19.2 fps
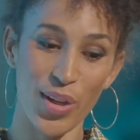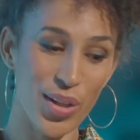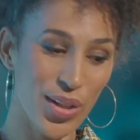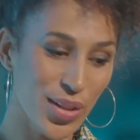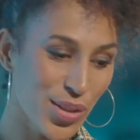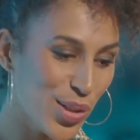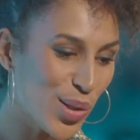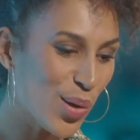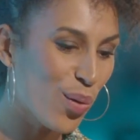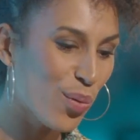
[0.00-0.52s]

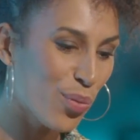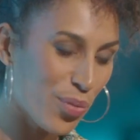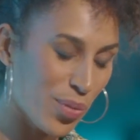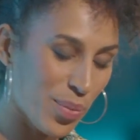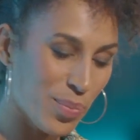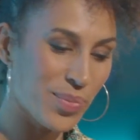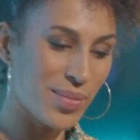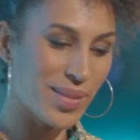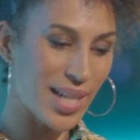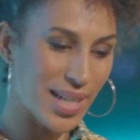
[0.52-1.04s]
Another song
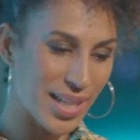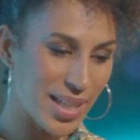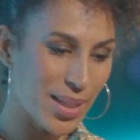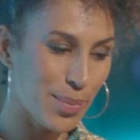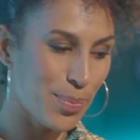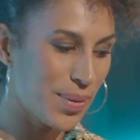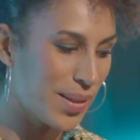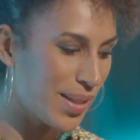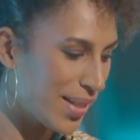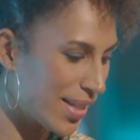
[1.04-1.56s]
from that
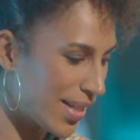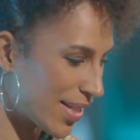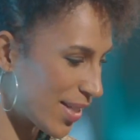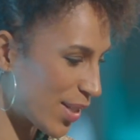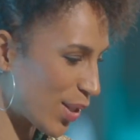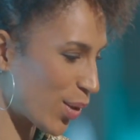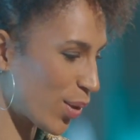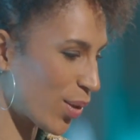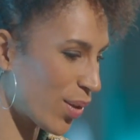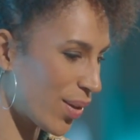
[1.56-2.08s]
EP. It's